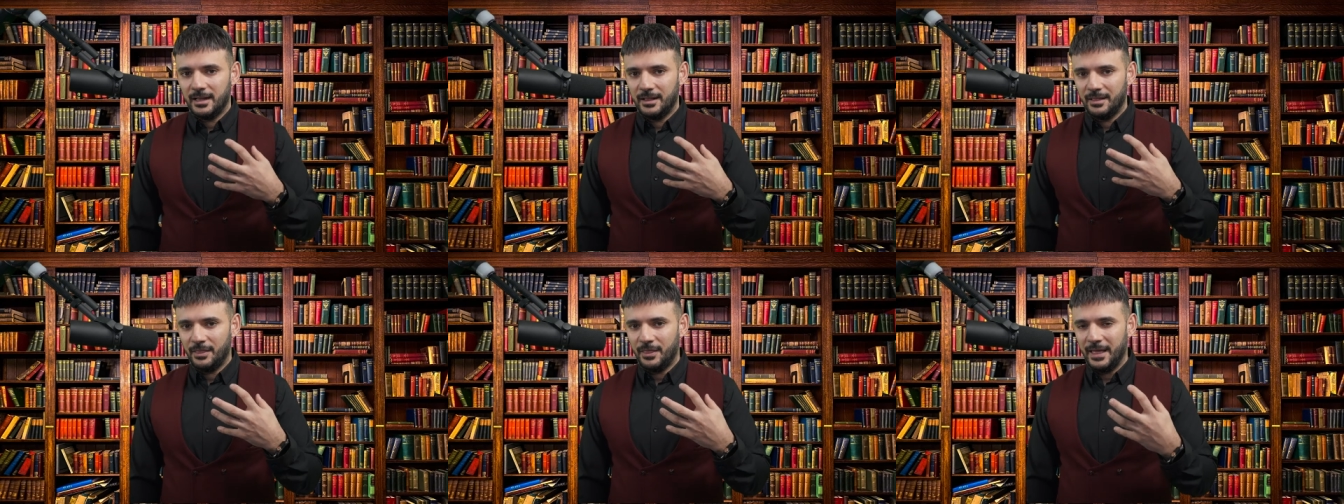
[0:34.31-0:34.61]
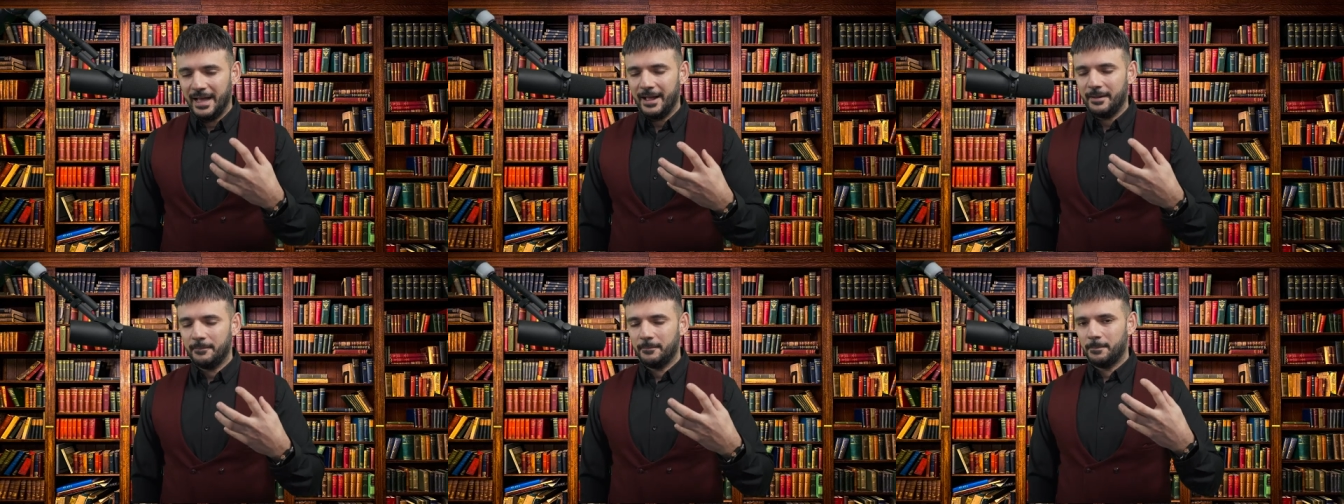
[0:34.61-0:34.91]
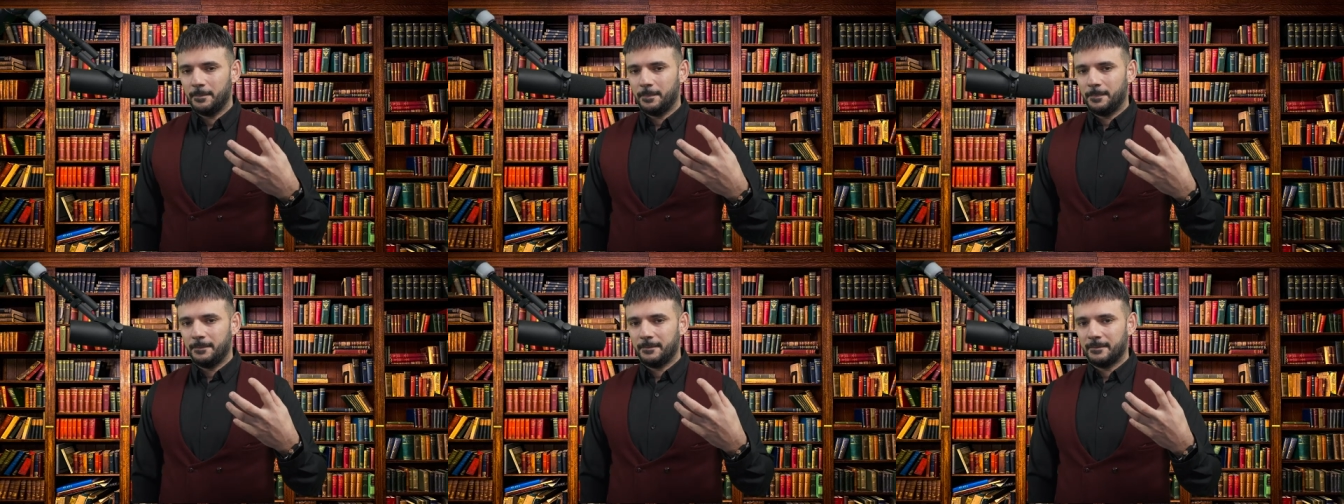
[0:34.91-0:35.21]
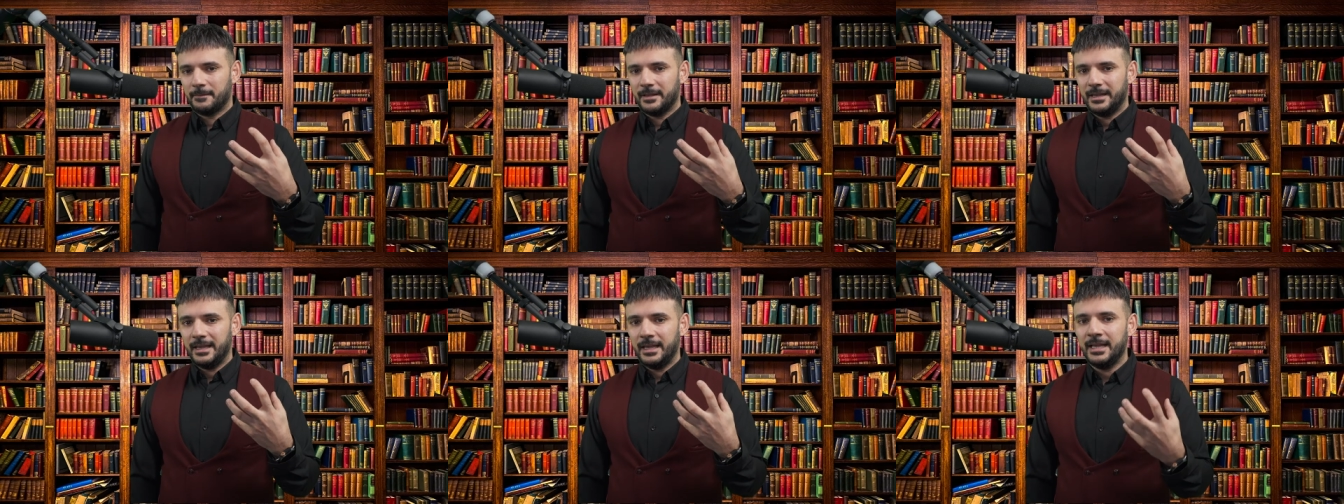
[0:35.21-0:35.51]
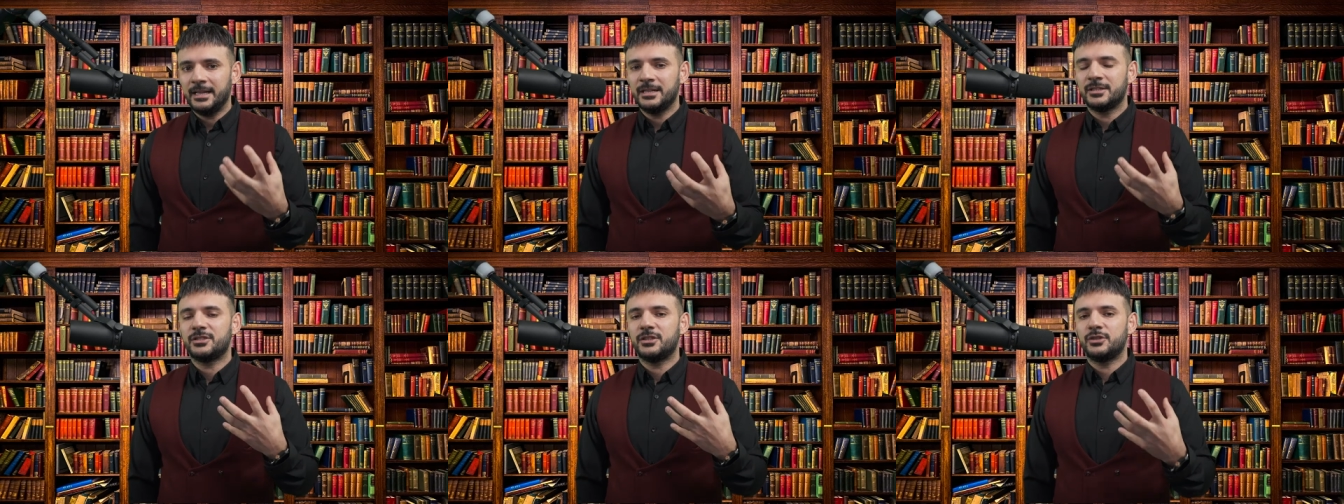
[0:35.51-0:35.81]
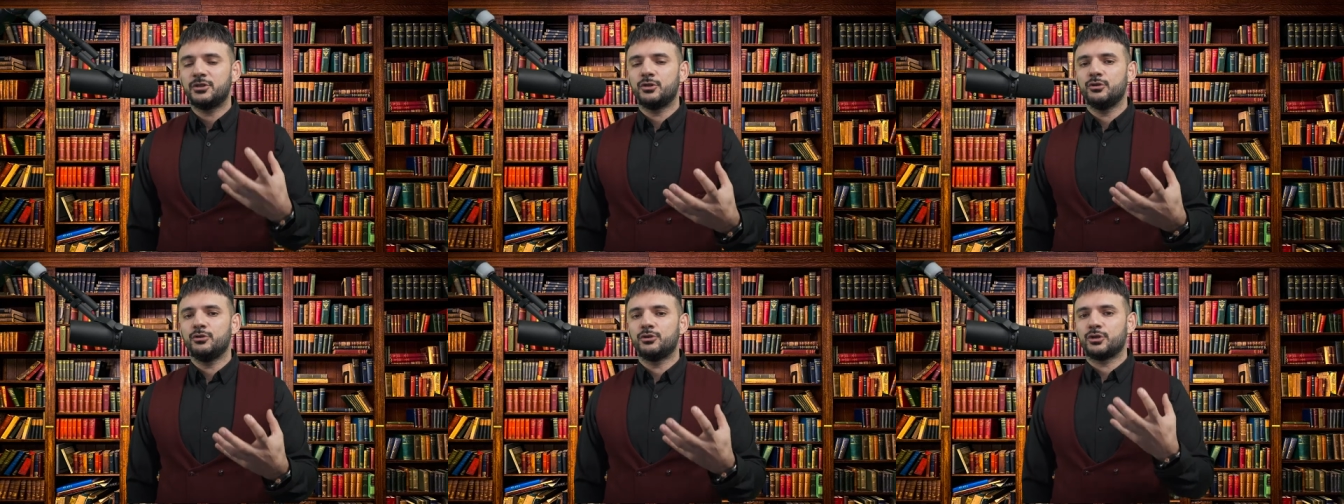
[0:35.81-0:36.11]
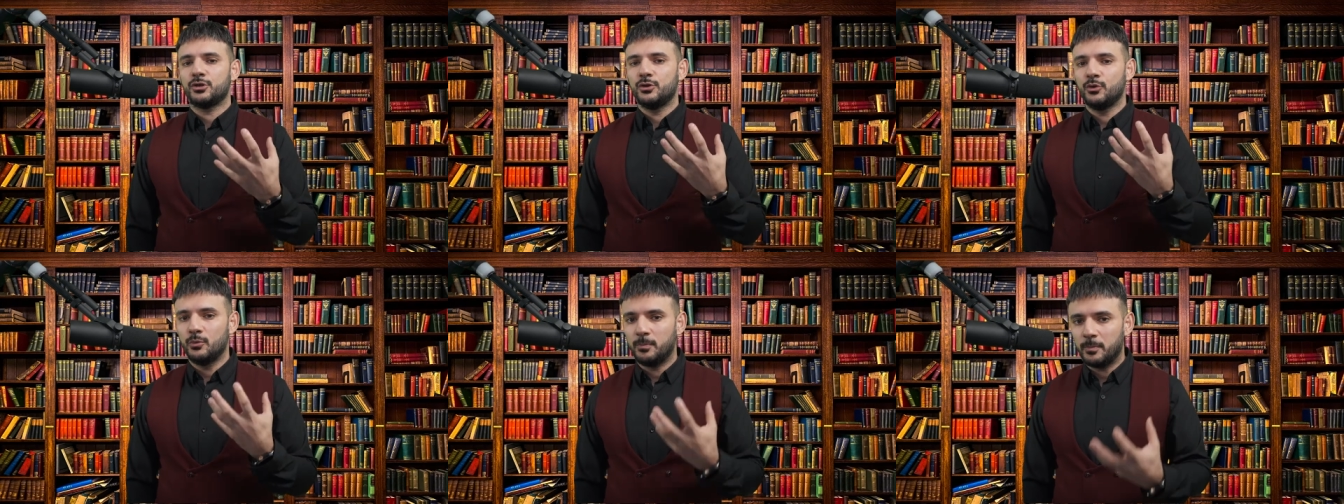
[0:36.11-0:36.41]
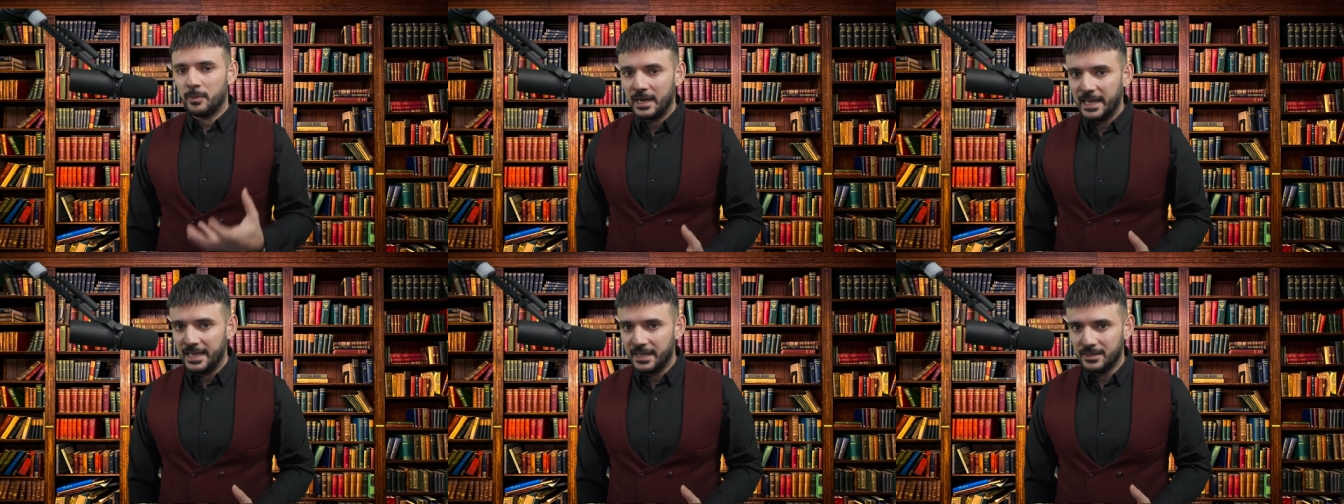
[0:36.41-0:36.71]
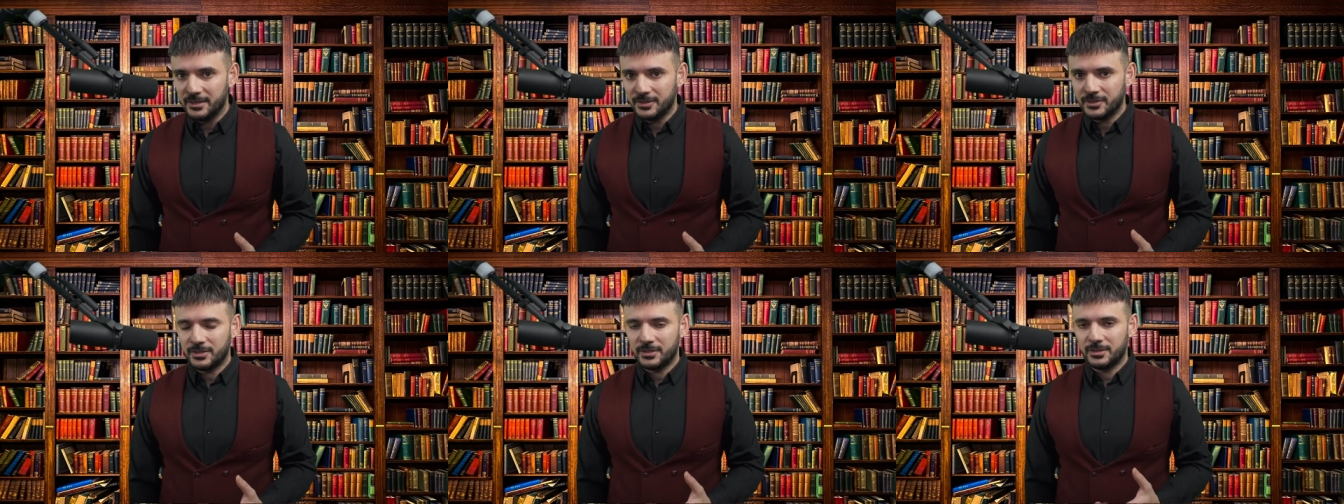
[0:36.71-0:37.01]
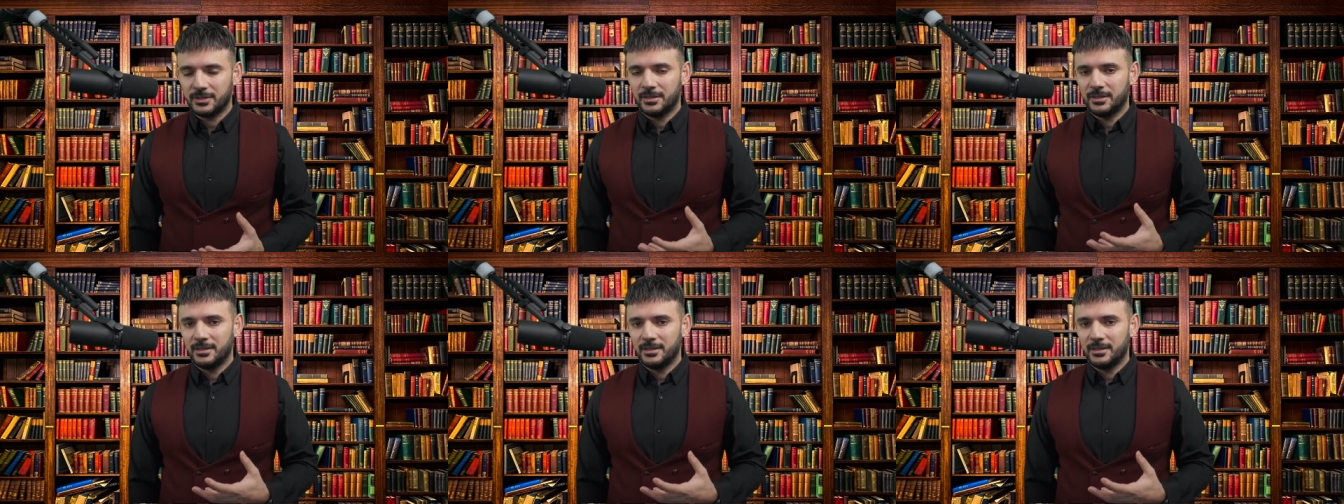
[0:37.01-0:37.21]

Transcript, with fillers: that institutional players,